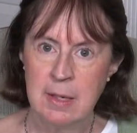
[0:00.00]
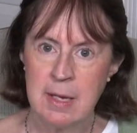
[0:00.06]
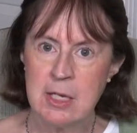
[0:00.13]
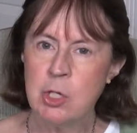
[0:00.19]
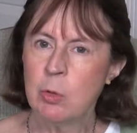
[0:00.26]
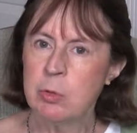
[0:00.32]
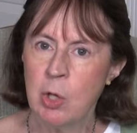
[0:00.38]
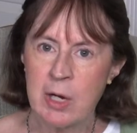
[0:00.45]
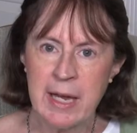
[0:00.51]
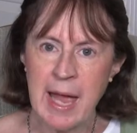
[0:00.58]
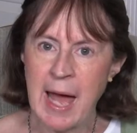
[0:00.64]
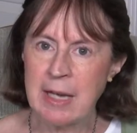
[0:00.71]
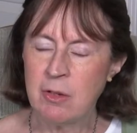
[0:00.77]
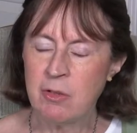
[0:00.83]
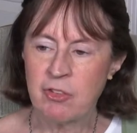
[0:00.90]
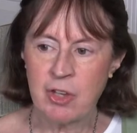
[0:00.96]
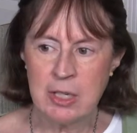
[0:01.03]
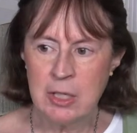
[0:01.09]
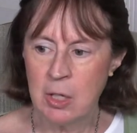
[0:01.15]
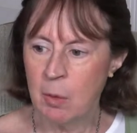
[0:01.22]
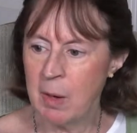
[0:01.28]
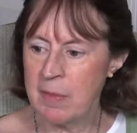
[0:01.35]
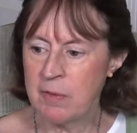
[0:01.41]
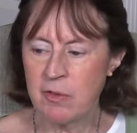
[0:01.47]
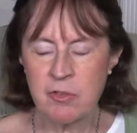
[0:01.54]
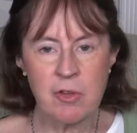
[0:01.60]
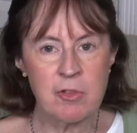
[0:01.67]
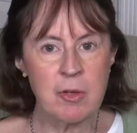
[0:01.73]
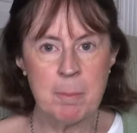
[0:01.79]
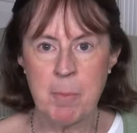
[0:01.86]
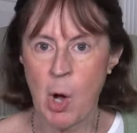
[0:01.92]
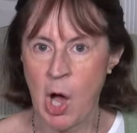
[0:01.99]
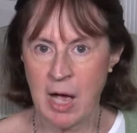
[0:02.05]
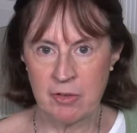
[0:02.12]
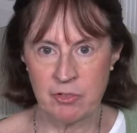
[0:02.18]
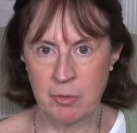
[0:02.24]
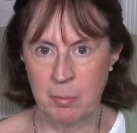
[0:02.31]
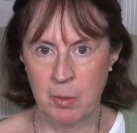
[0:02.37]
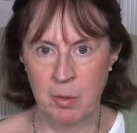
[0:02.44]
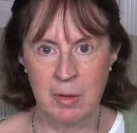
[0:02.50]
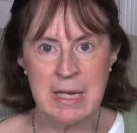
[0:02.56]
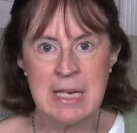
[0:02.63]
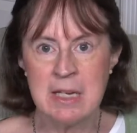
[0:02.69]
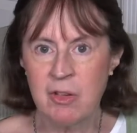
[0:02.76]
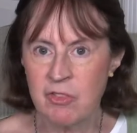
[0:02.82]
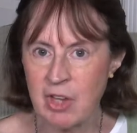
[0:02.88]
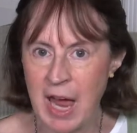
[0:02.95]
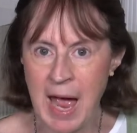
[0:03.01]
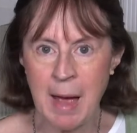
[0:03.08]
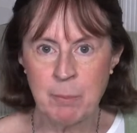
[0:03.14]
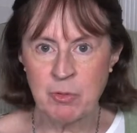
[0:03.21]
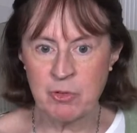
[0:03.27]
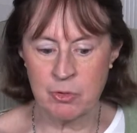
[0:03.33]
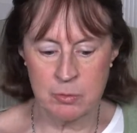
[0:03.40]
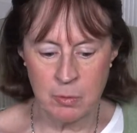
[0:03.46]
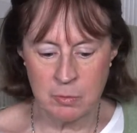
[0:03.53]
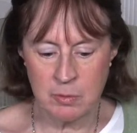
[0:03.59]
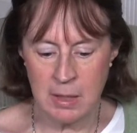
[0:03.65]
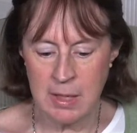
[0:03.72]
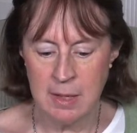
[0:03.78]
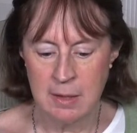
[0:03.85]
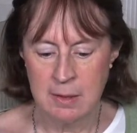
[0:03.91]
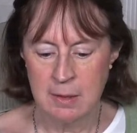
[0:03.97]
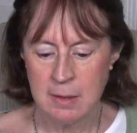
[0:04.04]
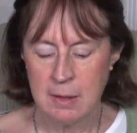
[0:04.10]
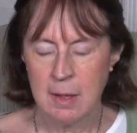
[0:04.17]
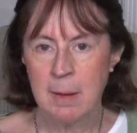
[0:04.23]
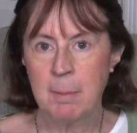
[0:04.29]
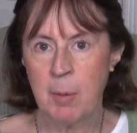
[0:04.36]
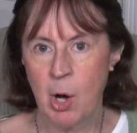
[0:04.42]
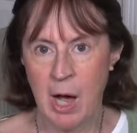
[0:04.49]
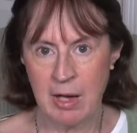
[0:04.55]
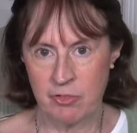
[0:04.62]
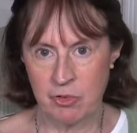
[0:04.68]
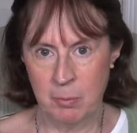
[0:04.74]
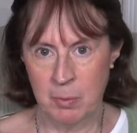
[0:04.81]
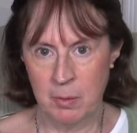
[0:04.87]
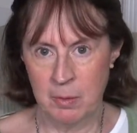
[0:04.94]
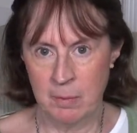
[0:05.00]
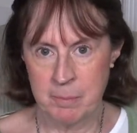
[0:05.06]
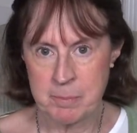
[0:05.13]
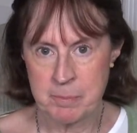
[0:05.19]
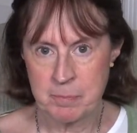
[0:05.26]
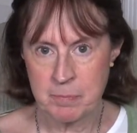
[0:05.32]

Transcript: You look at it, you say, you know what, this is impossible. It is absolutely impossible.